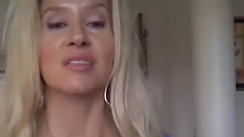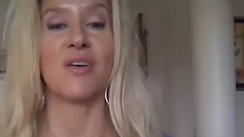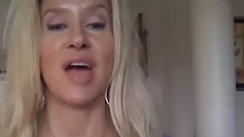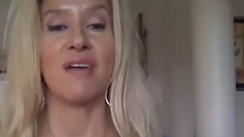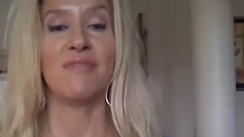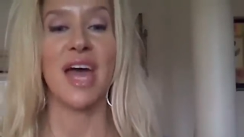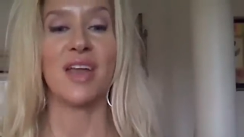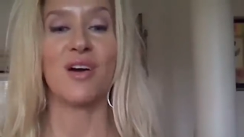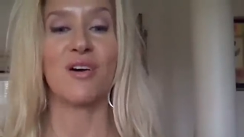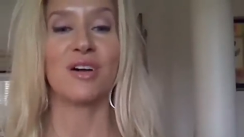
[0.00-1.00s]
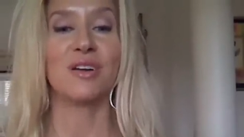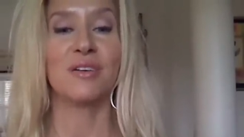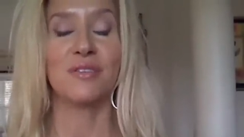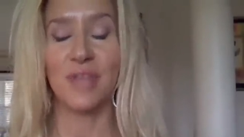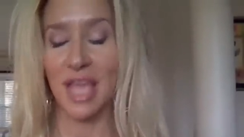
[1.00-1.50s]
So I have that on.
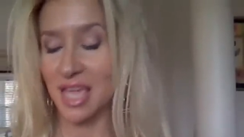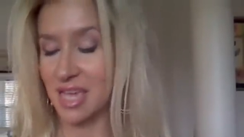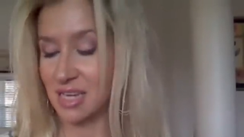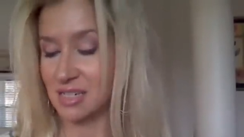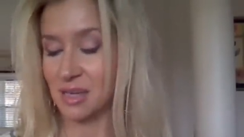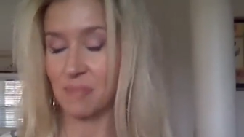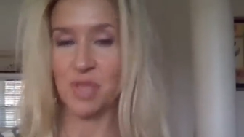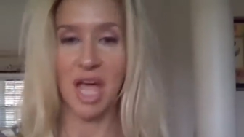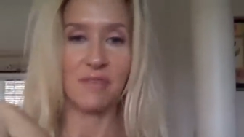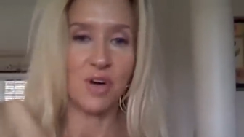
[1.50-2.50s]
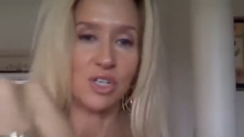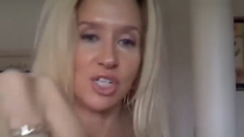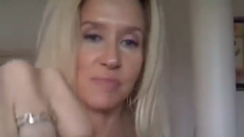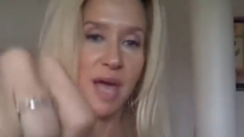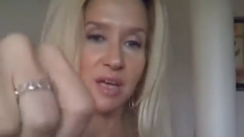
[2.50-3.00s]
And I have on
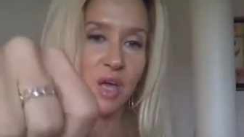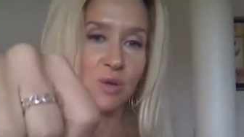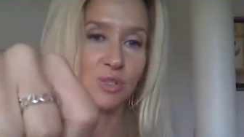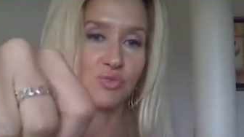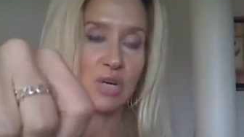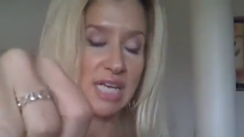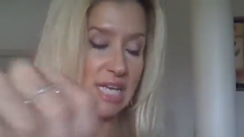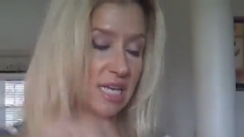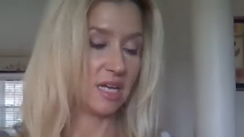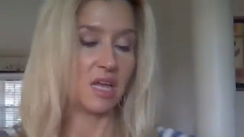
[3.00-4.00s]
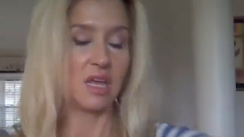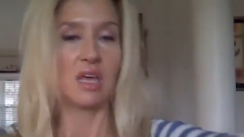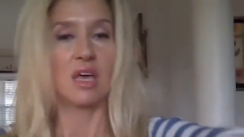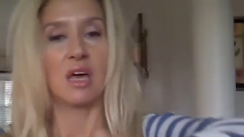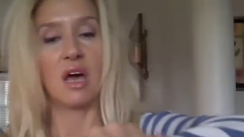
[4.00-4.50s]
just my Coach ring,
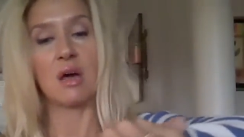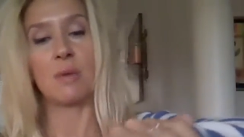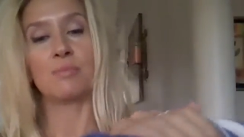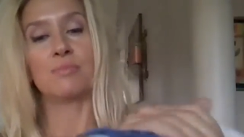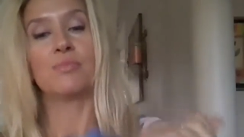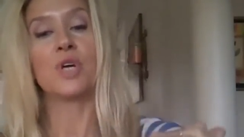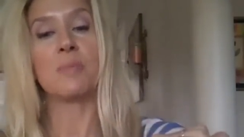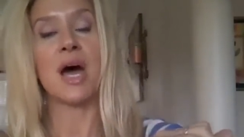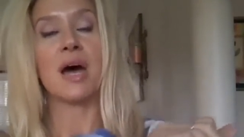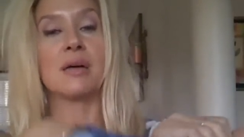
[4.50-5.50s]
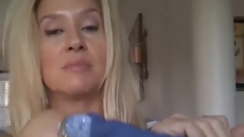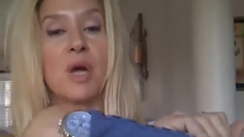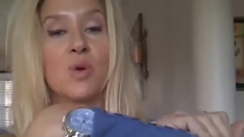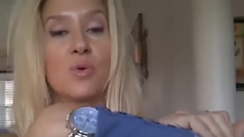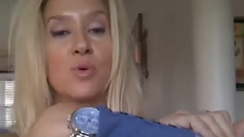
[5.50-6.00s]
um, one of my
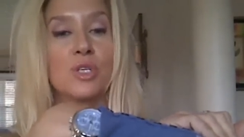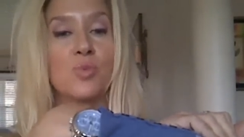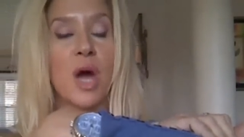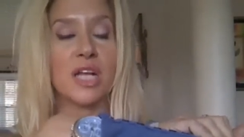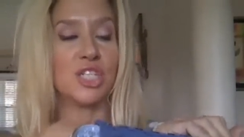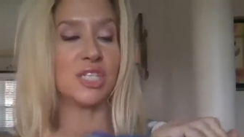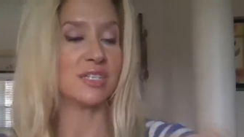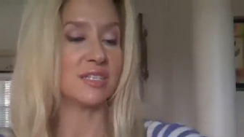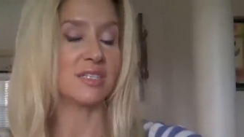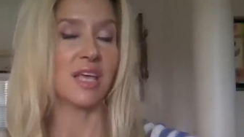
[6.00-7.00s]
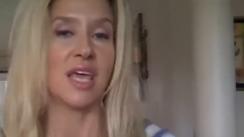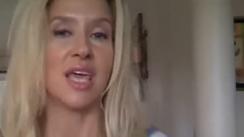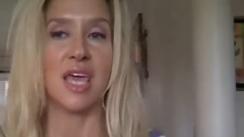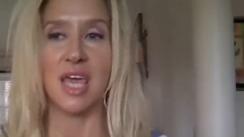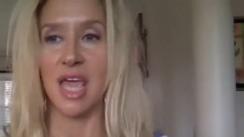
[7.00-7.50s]
Michael Kors watches,
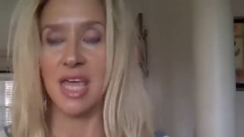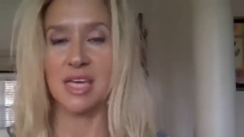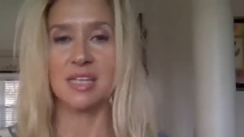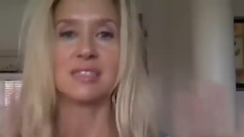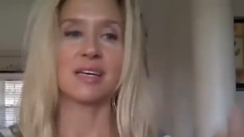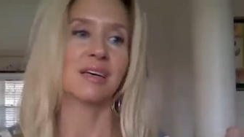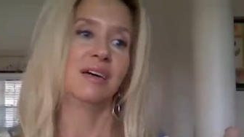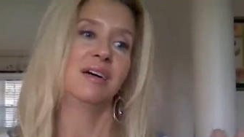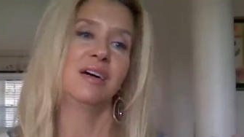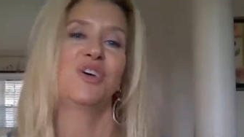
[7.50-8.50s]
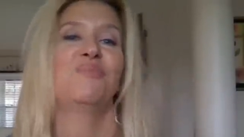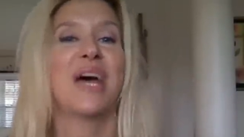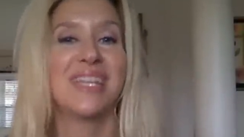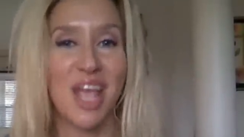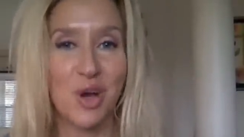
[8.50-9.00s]
and uh,
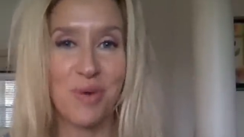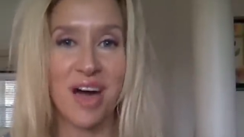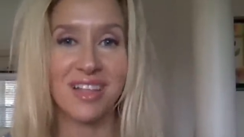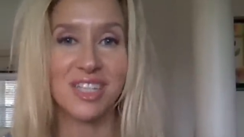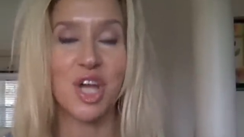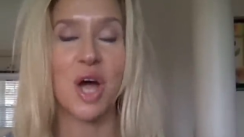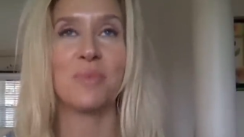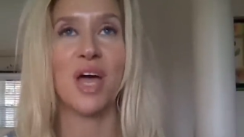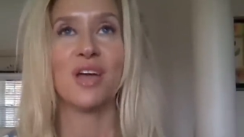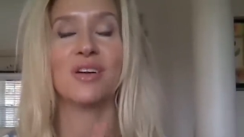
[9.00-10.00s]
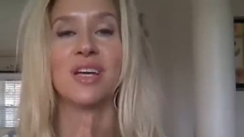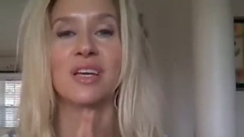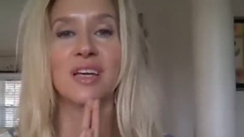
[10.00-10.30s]
my nail polish combo.